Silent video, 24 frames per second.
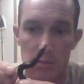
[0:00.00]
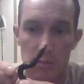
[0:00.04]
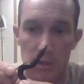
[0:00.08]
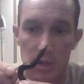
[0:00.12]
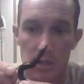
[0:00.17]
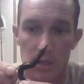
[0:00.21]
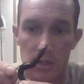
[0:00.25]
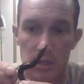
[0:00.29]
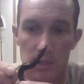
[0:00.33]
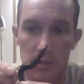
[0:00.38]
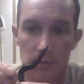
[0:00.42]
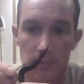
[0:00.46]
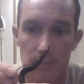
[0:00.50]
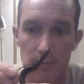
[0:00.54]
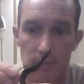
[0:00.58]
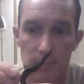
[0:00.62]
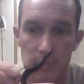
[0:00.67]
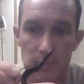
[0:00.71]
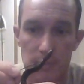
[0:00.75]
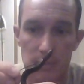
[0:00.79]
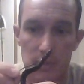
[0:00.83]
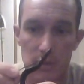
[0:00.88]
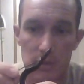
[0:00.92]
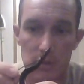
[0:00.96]
mark it,
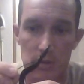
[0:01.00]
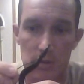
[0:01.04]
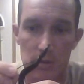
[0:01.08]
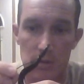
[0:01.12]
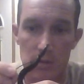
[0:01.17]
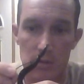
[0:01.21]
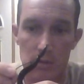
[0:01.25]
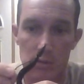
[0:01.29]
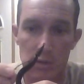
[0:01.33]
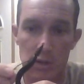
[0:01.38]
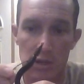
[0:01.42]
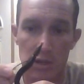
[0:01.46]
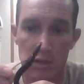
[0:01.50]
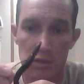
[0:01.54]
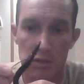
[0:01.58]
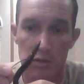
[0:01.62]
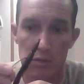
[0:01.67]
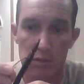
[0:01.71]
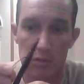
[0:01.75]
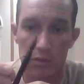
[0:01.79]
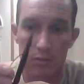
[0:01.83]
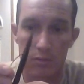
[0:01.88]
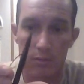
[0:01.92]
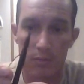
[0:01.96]
run it
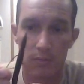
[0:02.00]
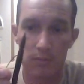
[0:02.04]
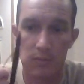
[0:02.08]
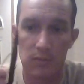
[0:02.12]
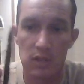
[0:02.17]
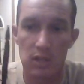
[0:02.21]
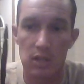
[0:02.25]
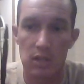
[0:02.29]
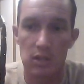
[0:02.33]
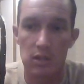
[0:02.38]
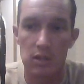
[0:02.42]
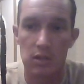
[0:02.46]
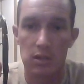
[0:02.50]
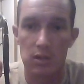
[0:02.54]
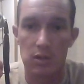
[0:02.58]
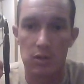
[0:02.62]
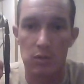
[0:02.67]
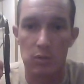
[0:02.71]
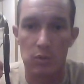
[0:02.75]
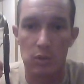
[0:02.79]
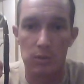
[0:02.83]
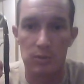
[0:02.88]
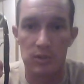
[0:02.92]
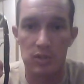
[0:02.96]
through,
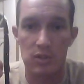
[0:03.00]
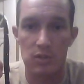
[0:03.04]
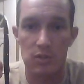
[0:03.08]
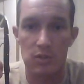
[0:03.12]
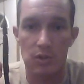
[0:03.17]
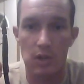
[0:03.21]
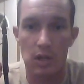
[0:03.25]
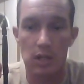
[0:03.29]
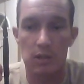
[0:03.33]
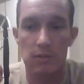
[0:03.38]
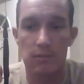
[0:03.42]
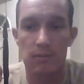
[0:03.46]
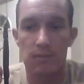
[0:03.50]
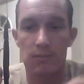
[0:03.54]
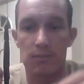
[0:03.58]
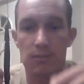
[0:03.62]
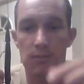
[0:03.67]
worm is straight,